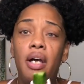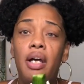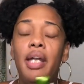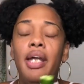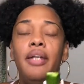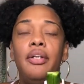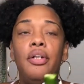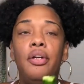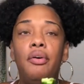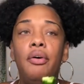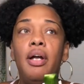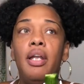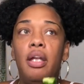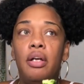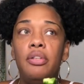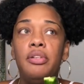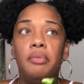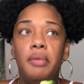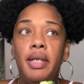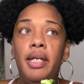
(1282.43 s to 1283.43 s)
And I know I
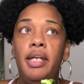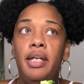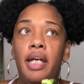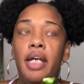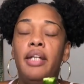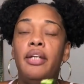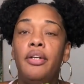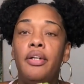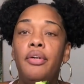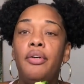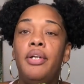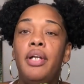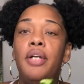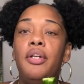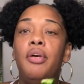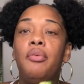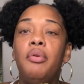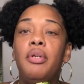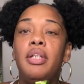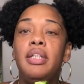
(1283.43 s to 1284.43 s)
lost weight. I don't know. And I
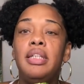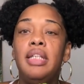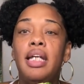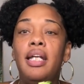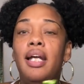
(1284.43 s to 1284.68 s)
don't want to say